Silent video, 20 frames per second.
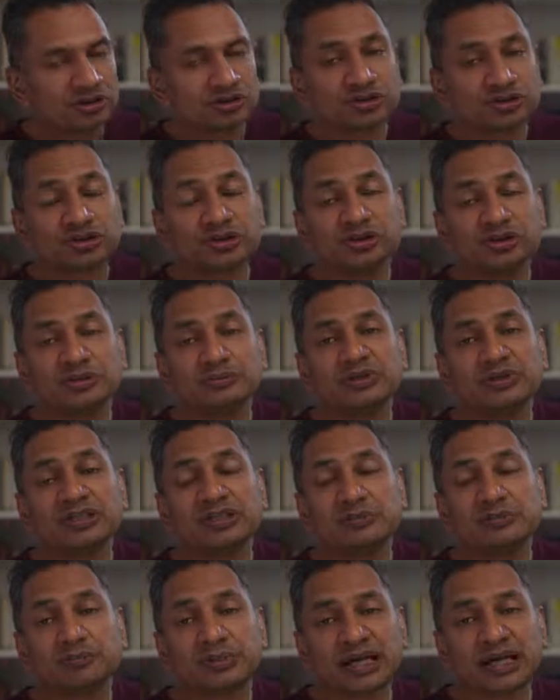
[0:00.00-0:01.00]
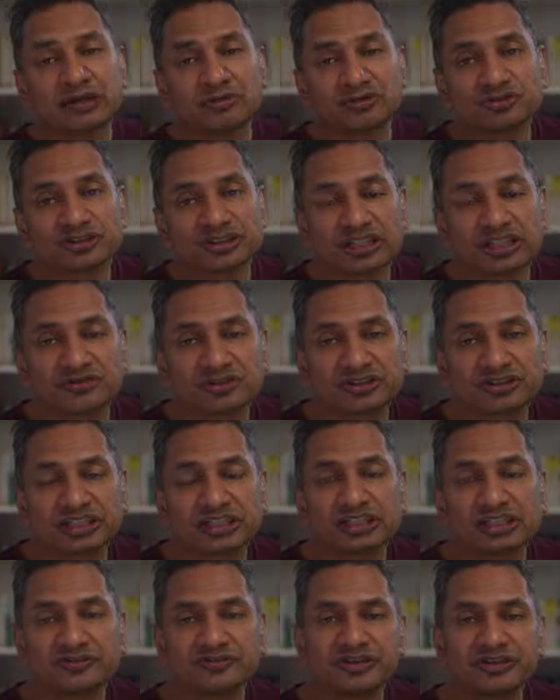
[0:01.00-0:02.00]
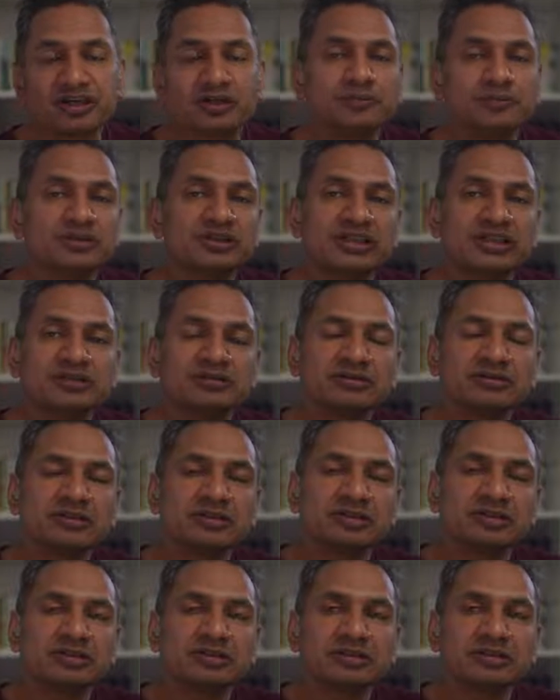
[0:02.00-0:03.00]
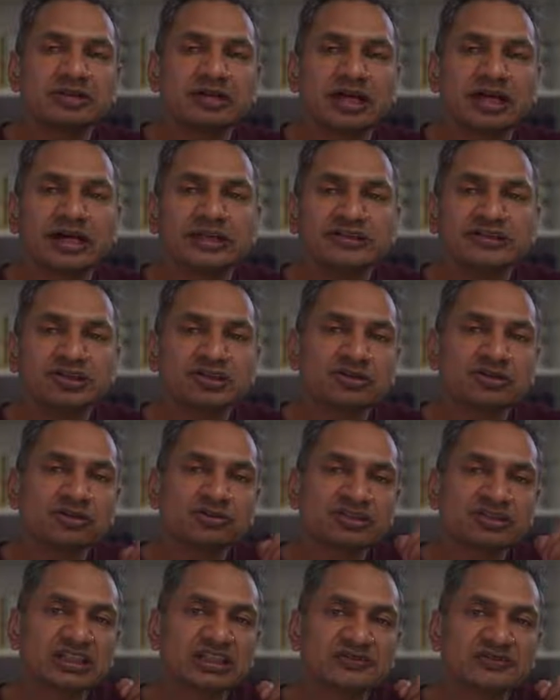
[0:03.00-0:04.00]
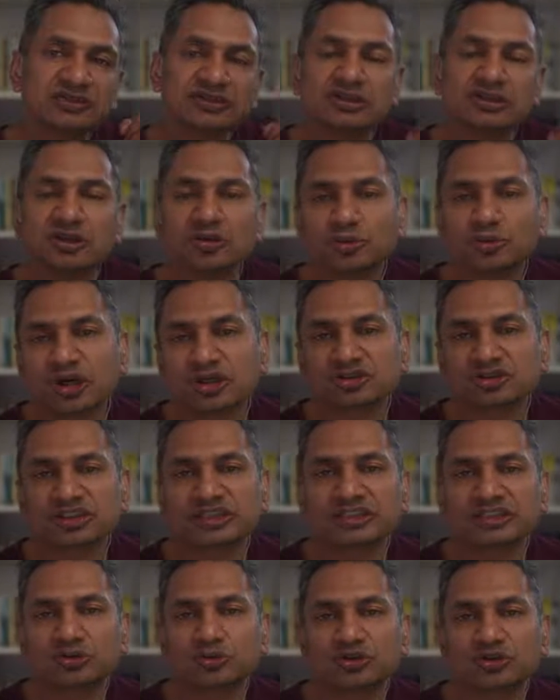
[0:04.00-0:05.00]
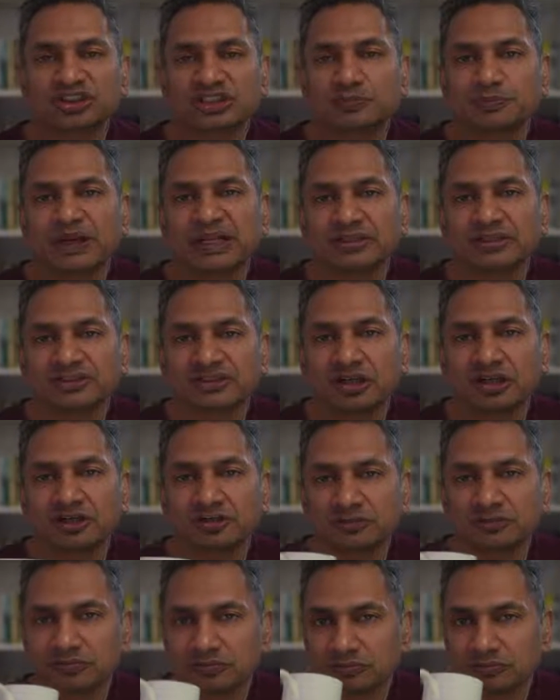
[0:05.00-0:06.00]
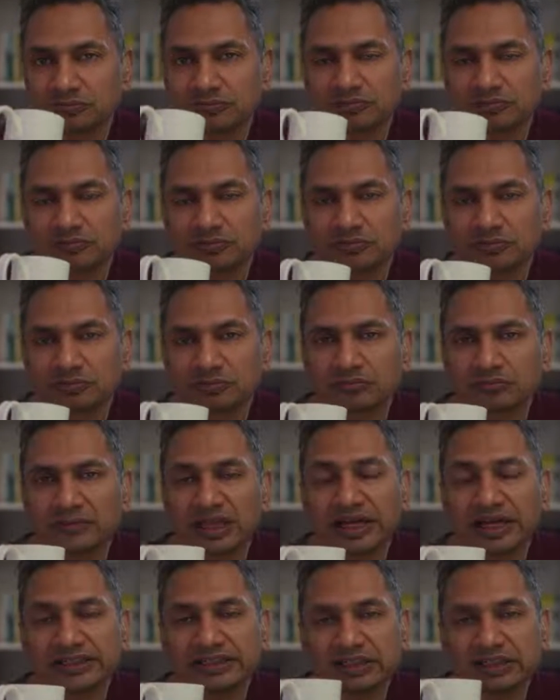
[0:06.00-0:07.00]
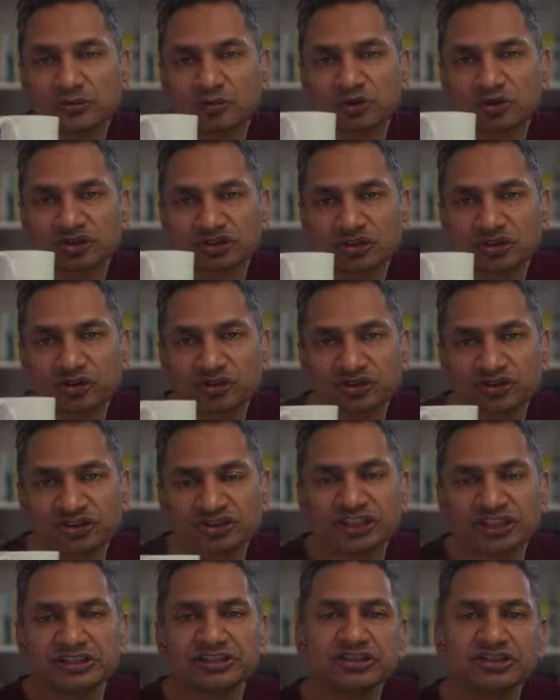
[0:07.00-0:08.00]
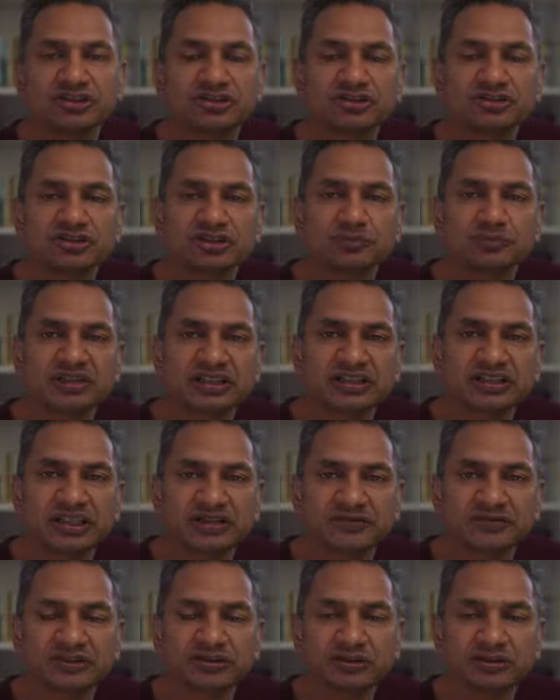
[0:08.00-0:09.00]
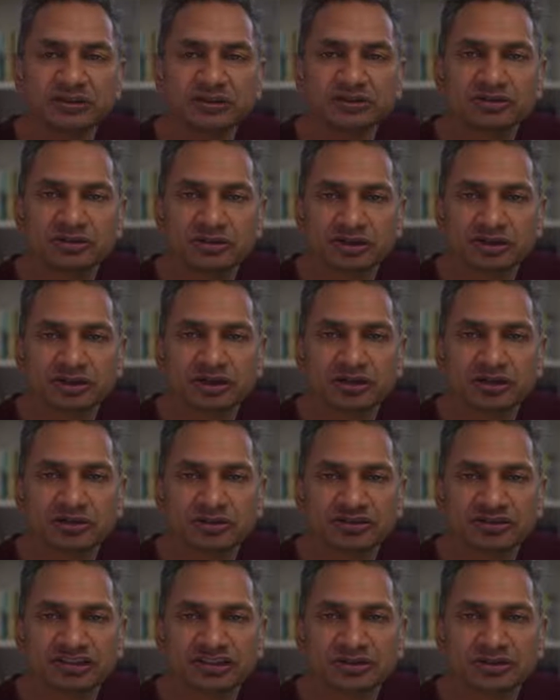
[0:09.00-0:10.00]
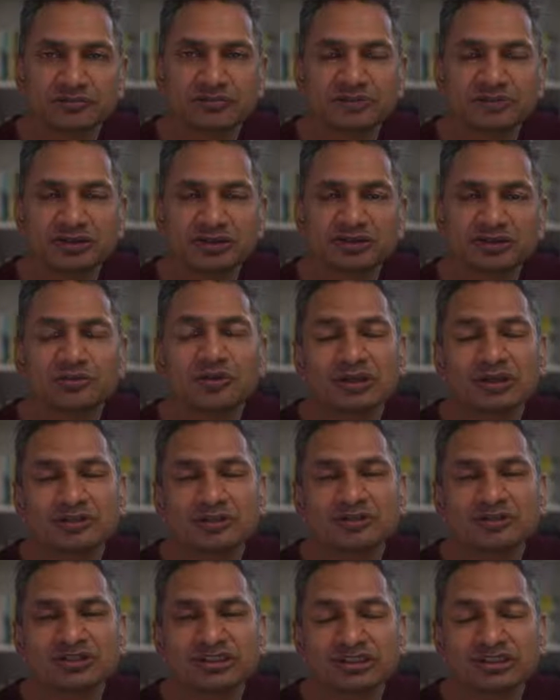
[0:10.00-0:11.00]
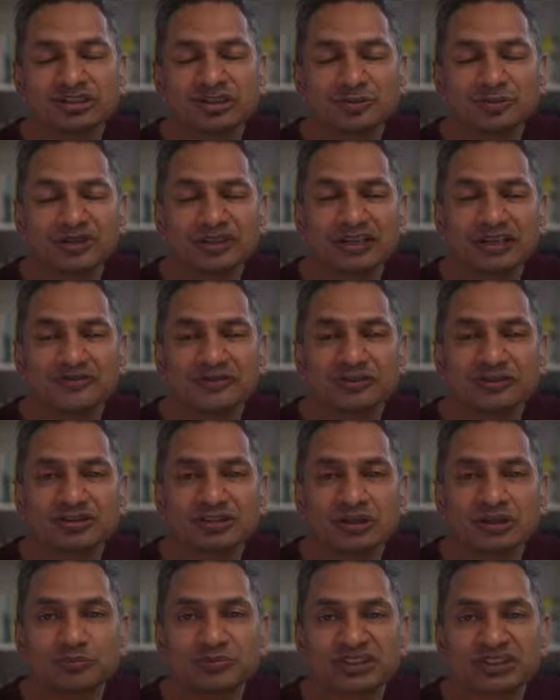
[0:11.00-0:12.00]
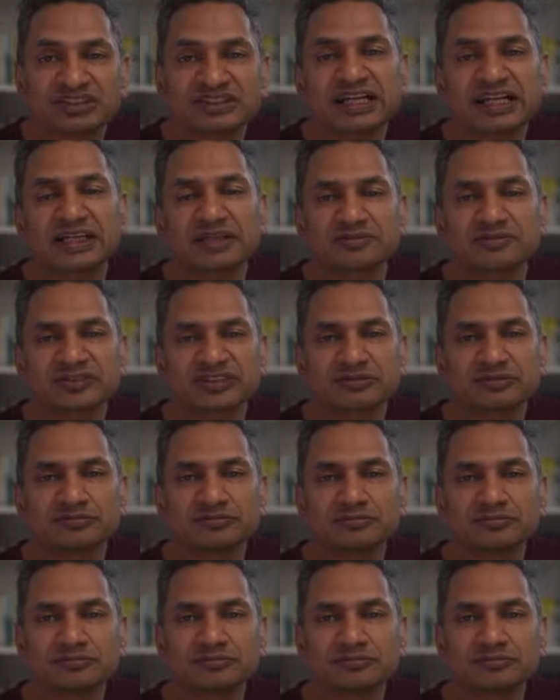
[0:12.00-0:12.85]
£2 million, give or take, of your money, and you don't even know what it was spent on. And it was continued to be given to the Coliseum. Well, continued to be given to themselves